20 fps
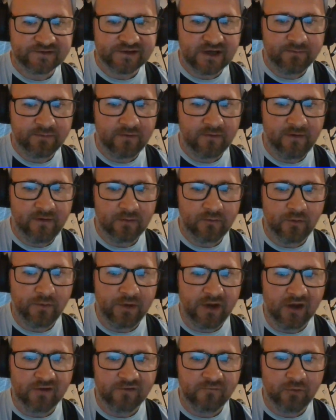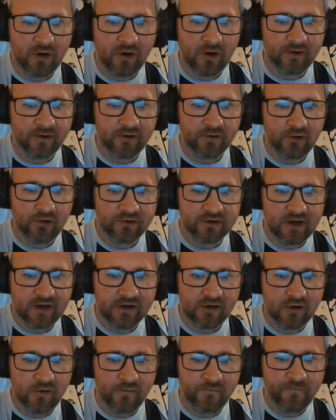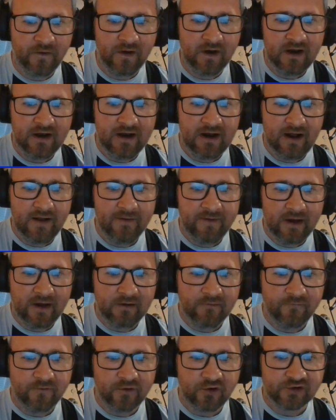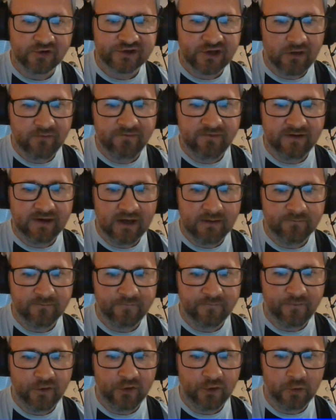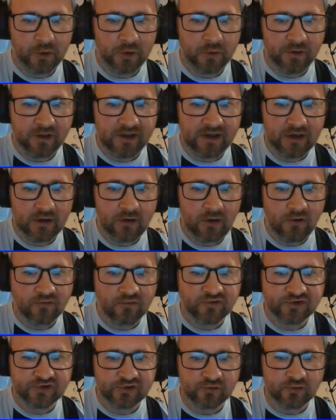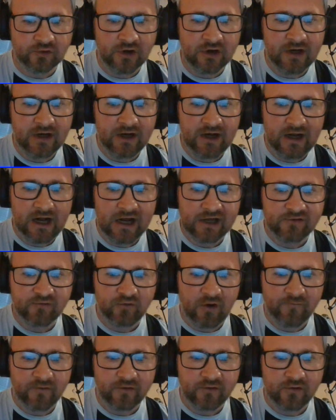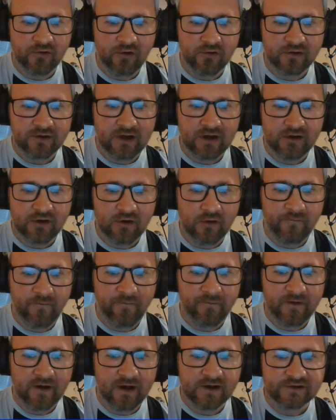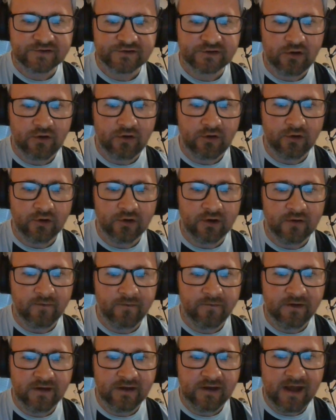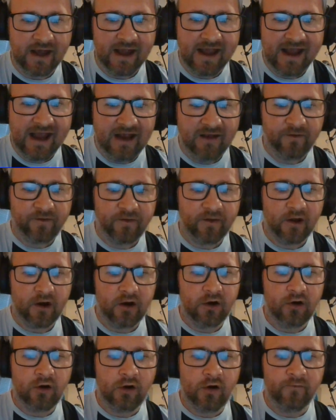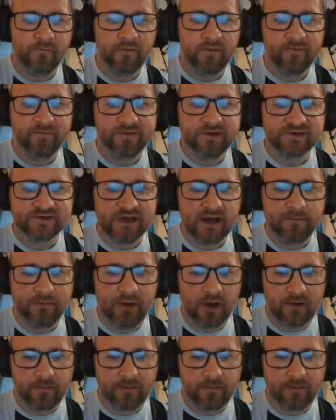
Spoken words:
That will be a 12 o'clock kickoff. And then the Ross County game the following week, also a 12 o'clock kickoff. That's on the 8th of December.